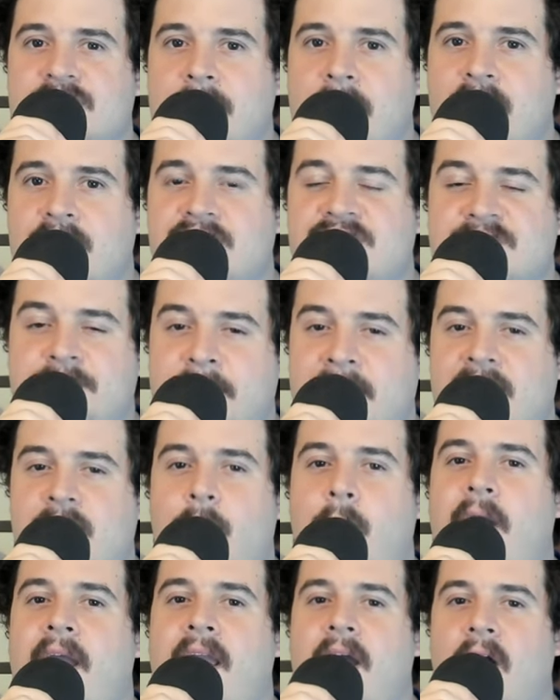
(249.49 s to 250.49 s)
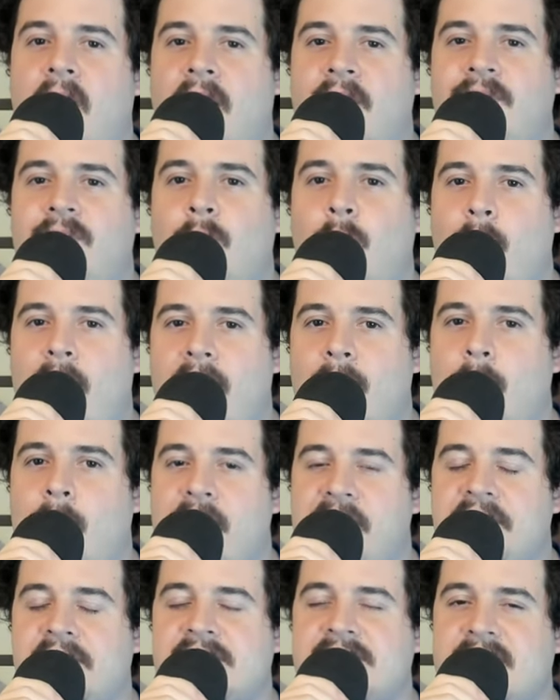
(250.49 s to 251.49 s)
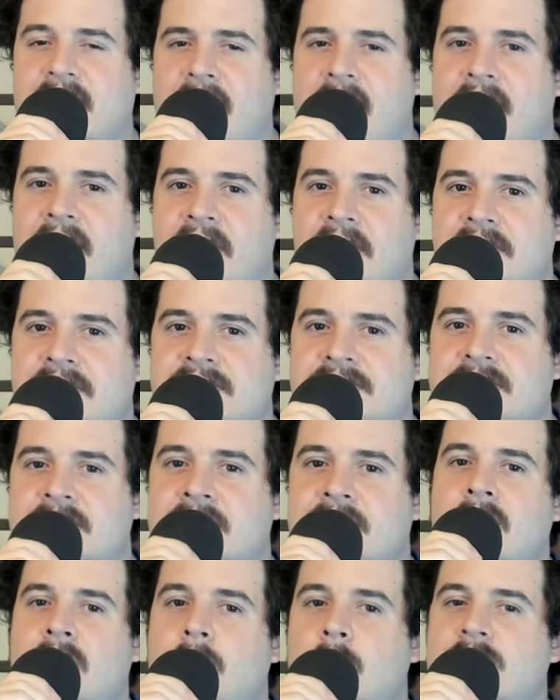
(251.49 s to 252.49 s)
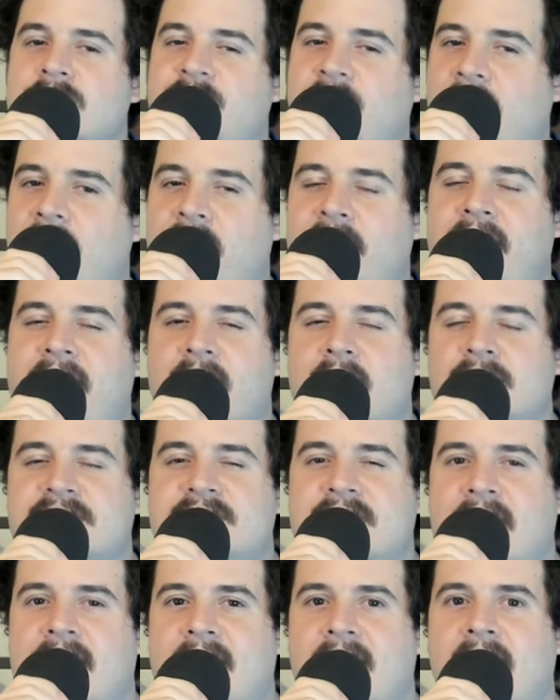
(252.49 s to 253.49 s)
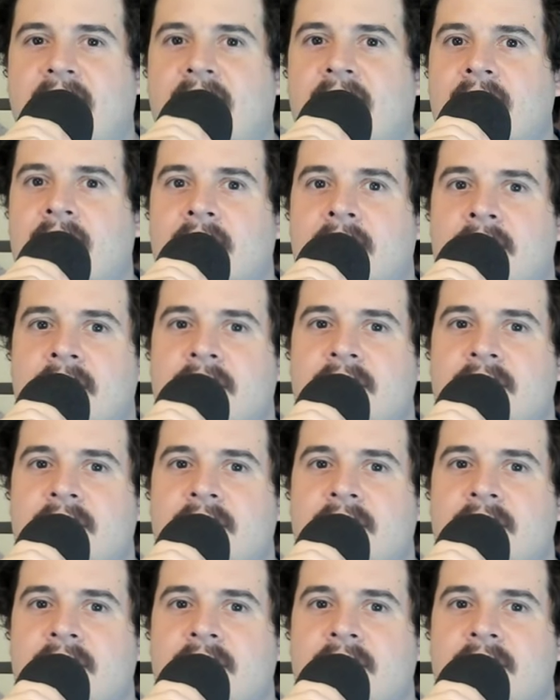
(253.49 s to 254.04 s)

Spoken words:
Motor Speedway on the wet weather tires was very entertaining.